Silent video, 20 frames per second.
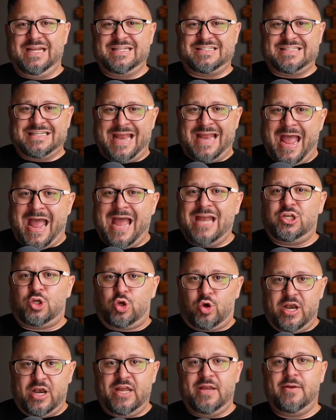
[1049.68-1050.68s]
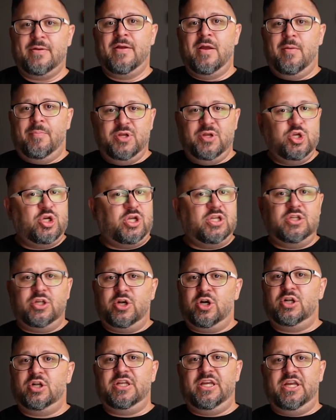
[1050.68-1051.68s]
It's an ad credit, but you can
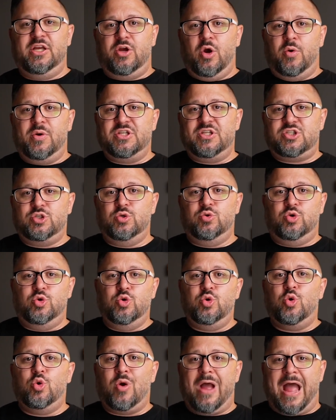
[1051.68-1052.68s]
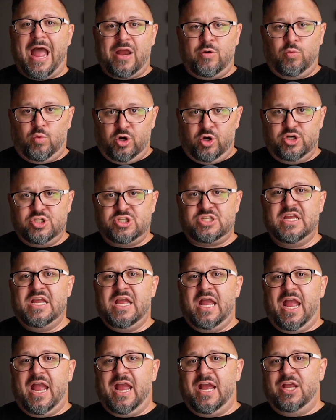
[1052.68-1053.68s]
literally go into Google AdWords
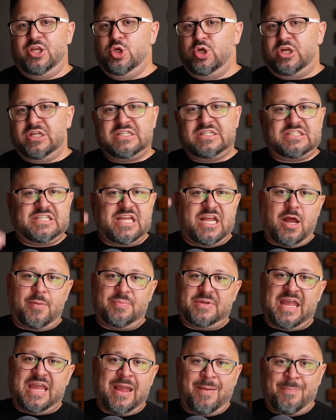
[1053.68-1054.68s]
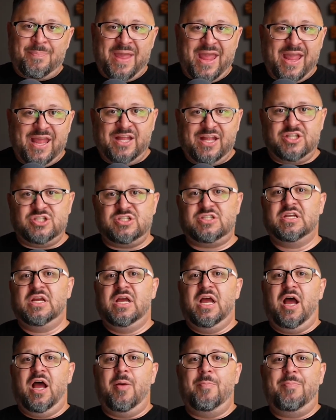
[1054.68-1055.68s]
and you can set up campaigns
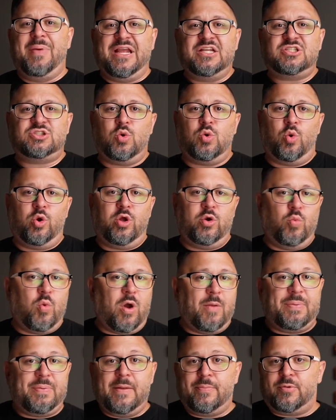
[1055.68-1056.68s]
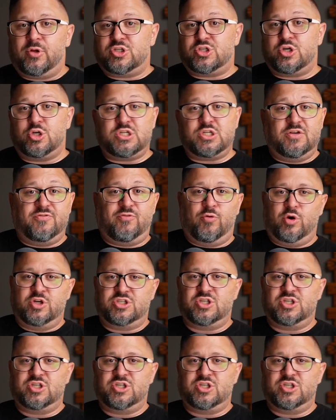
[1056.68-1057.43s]
uh, based on what people are searching for.